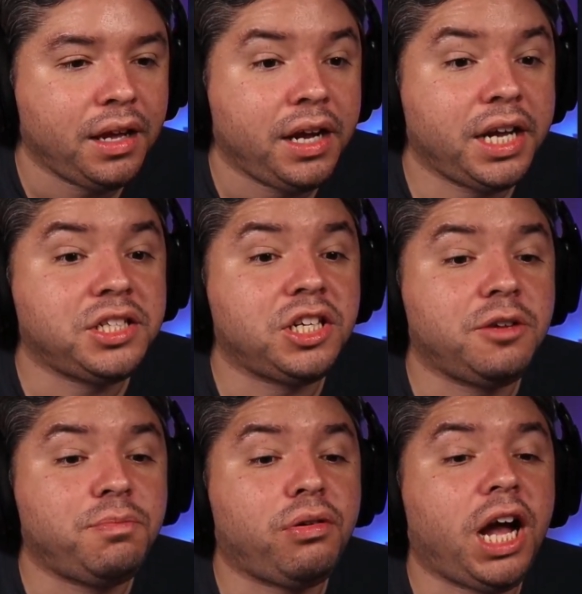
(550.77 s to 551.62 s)
It's
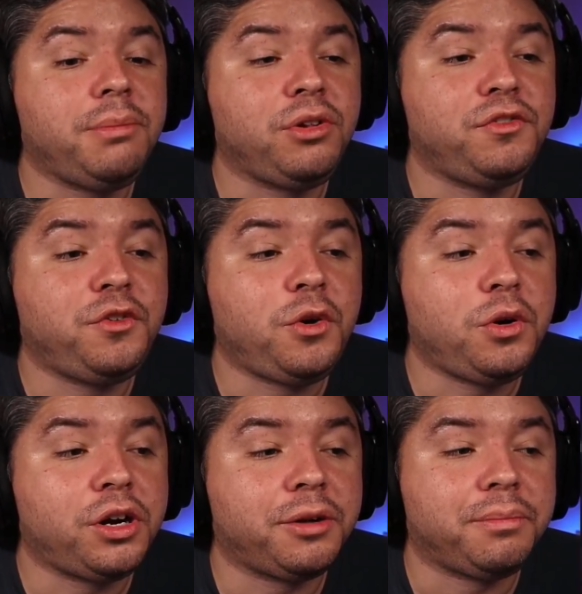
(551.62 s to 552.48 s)
their primal
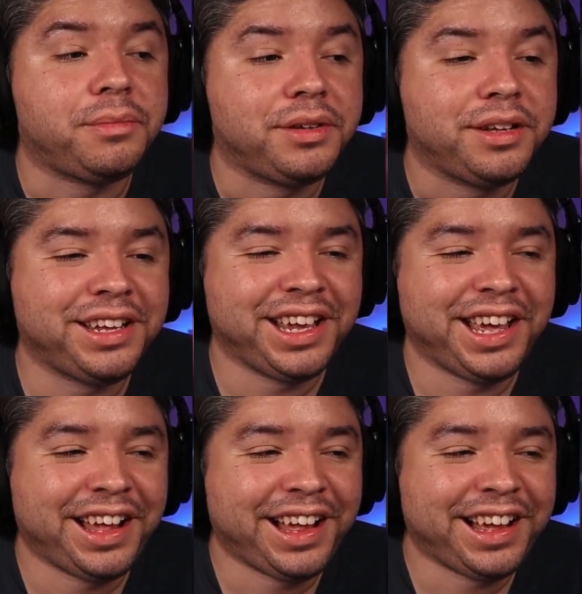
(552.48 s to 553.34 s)
form!
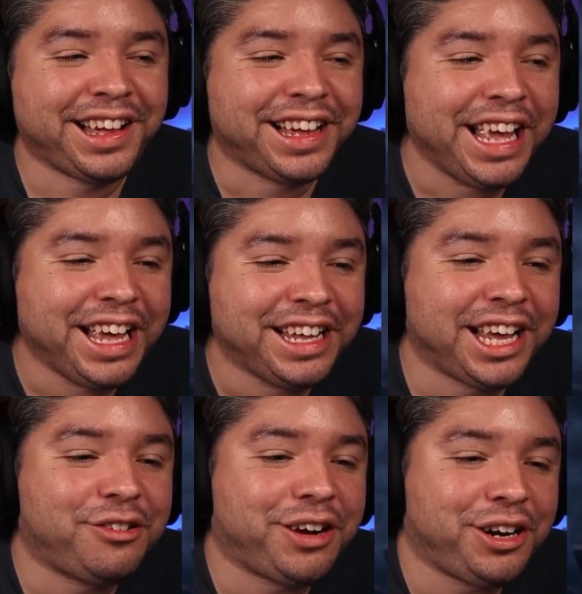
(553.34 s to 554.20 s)

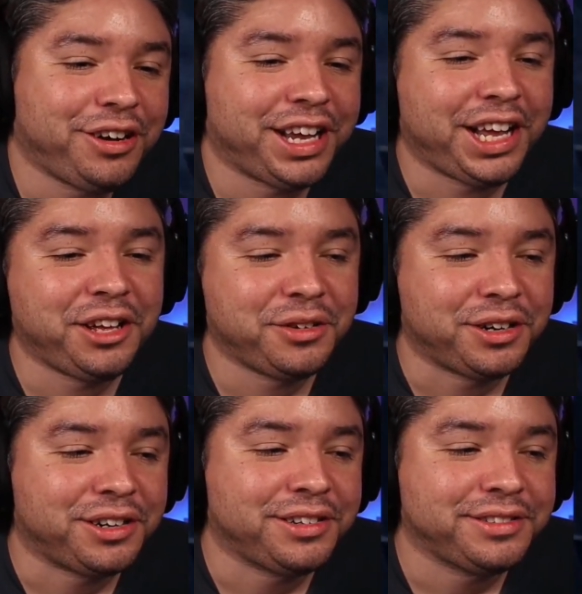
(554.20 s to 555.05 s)
Like Groudon and Kyogre.